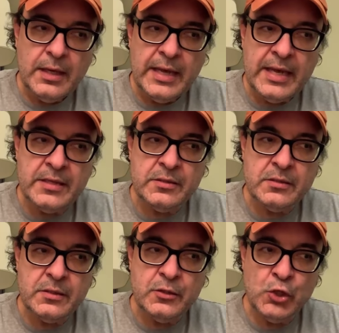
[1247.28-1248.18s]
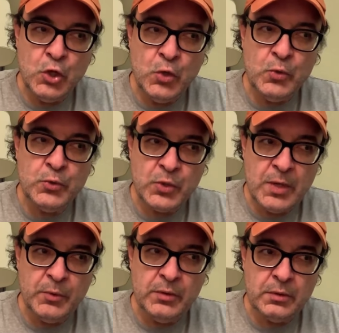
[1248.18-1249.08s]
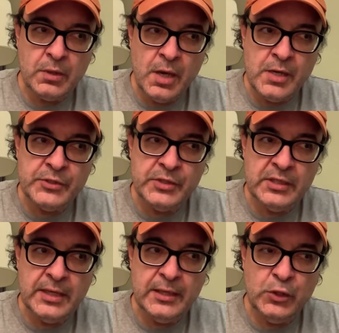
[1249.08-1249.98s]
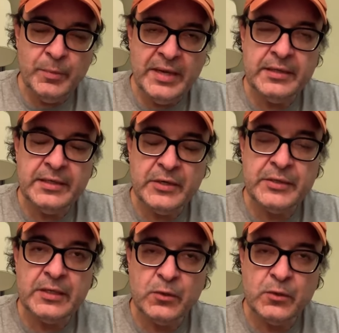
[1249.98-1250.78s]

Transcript: has no trouble causing a humanitarian